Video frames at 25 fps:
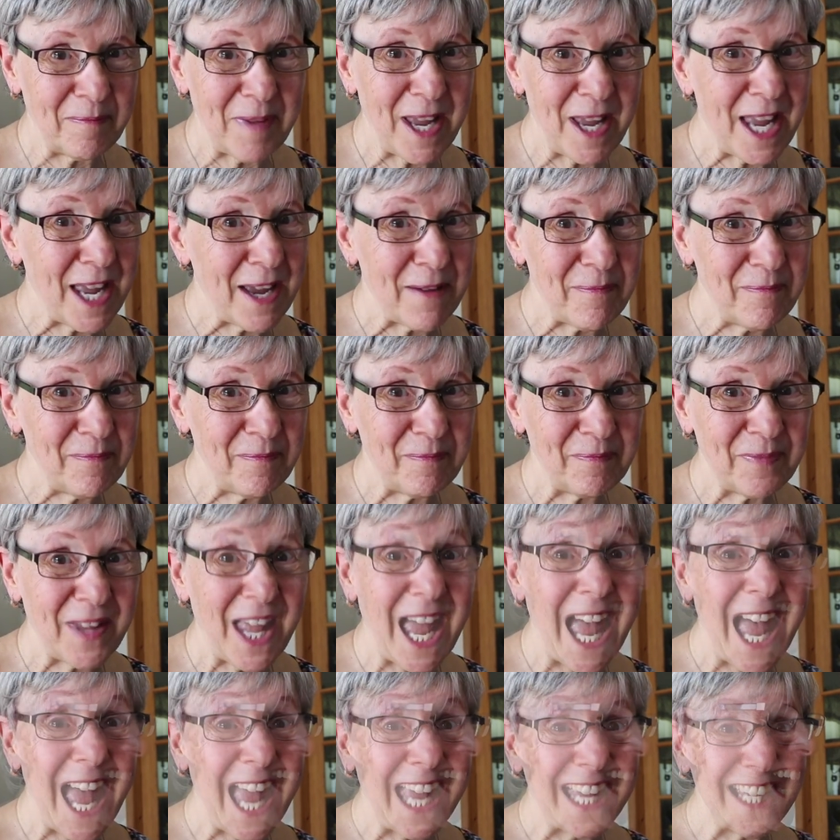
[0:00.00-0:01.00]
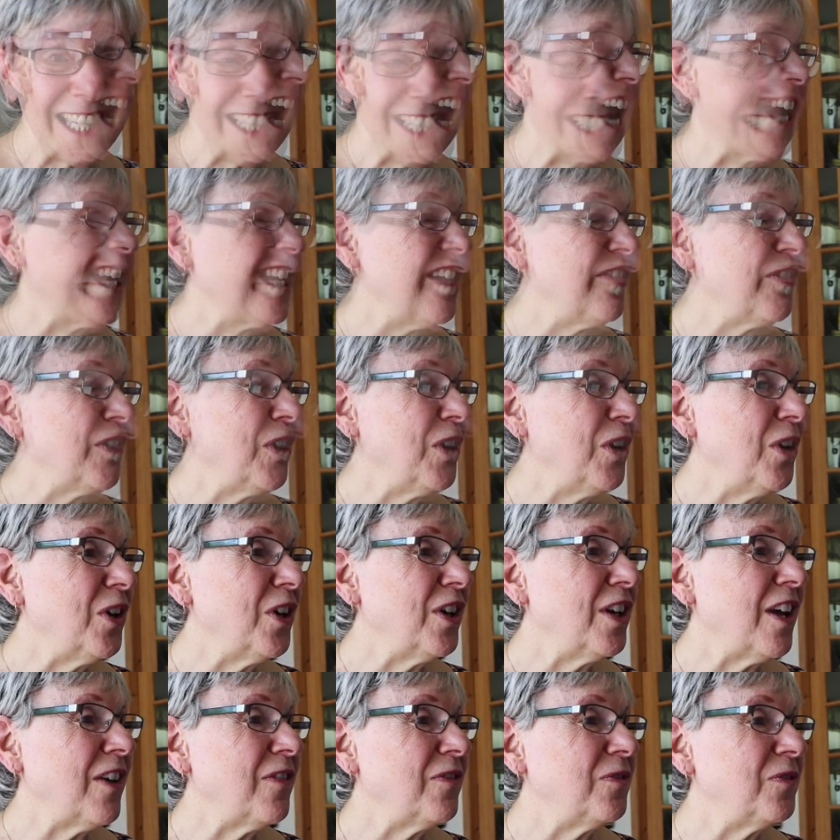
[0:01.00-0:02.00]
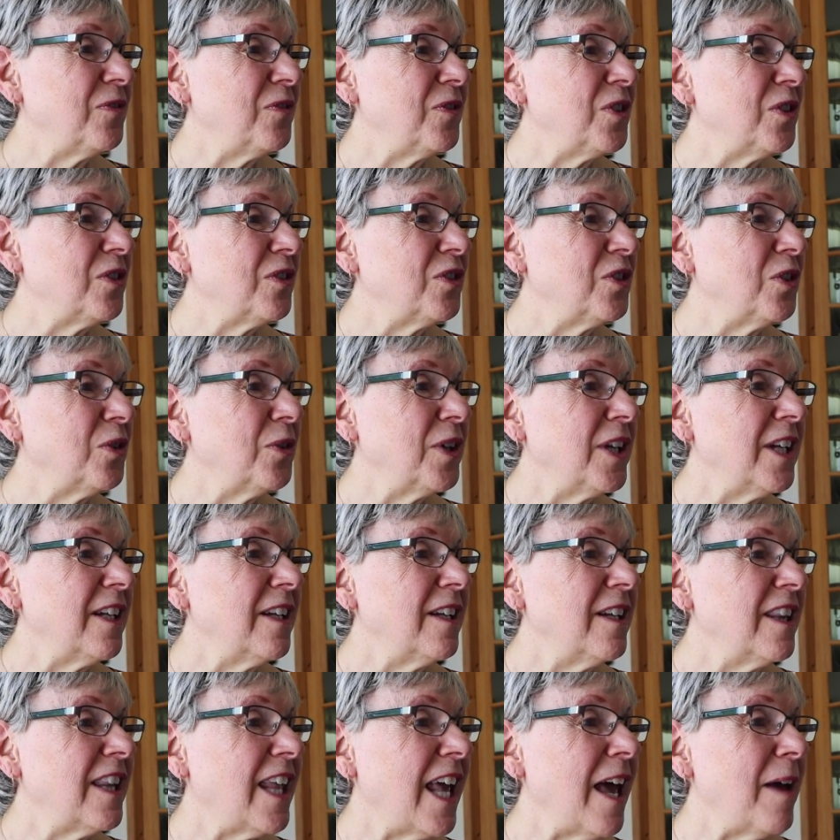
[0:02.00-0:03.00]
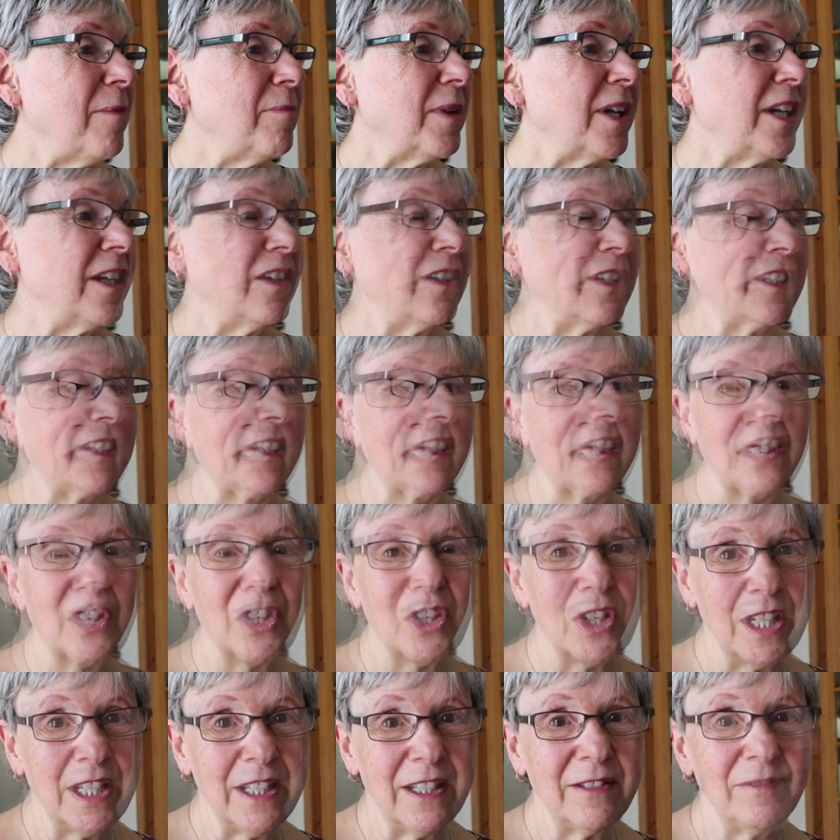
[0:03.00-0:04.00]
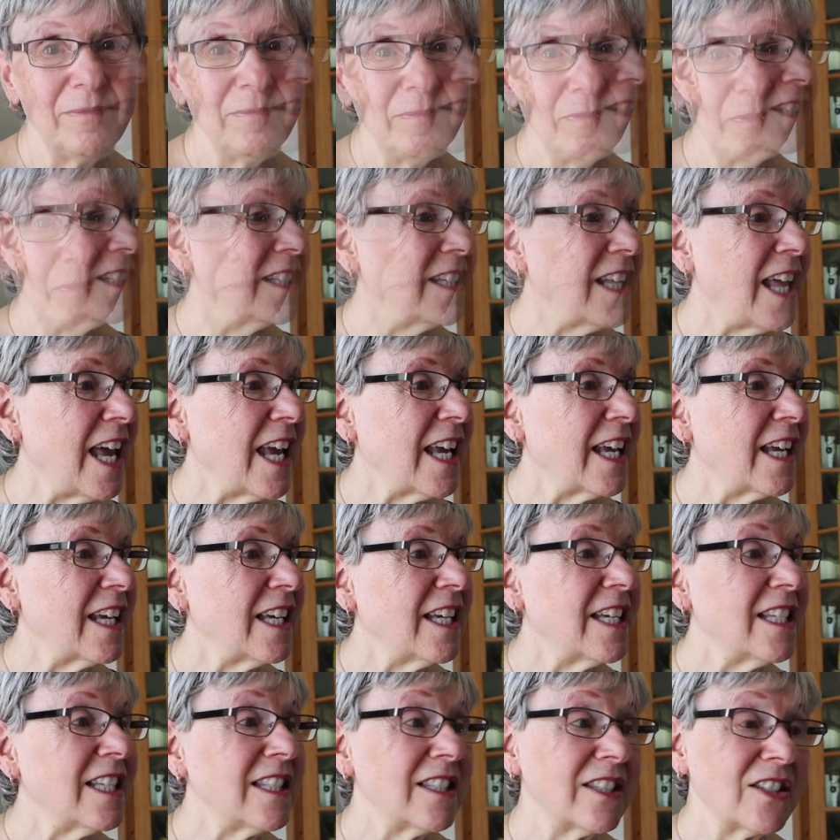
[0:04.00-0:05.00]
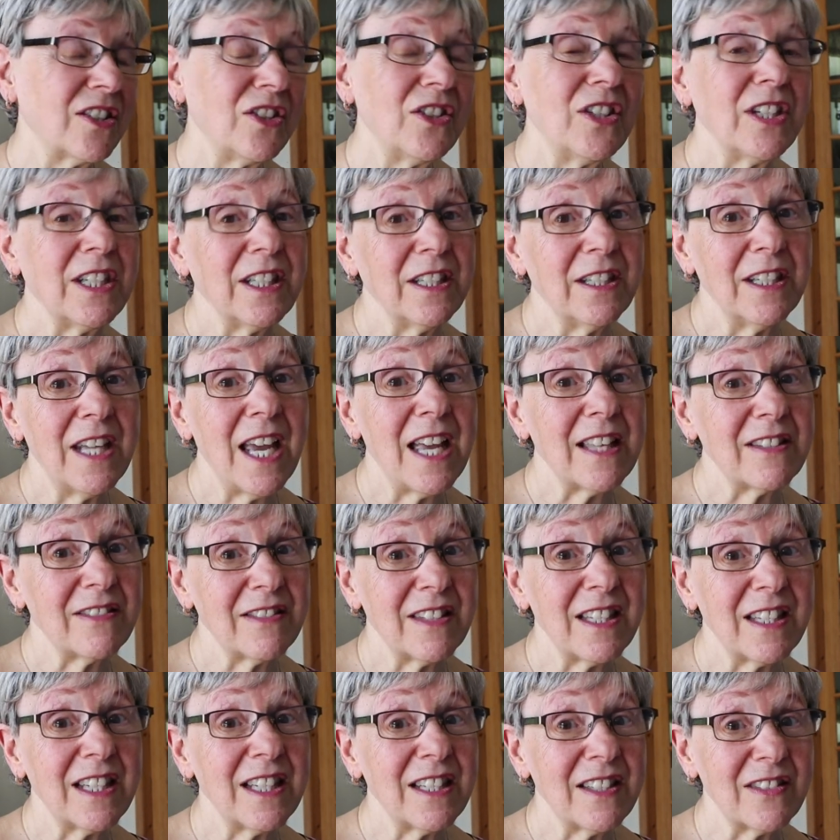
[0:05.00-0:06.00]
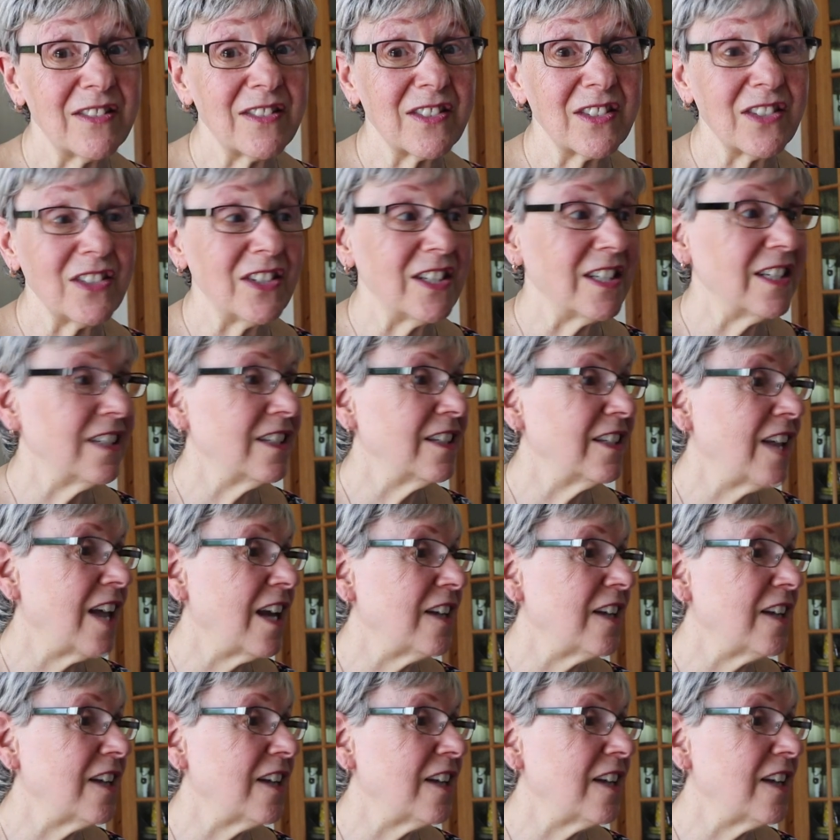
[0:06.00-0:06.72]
Pam, Hi. I never heard of doing that, but it looks good. Looks like it's good. Yes, it is good.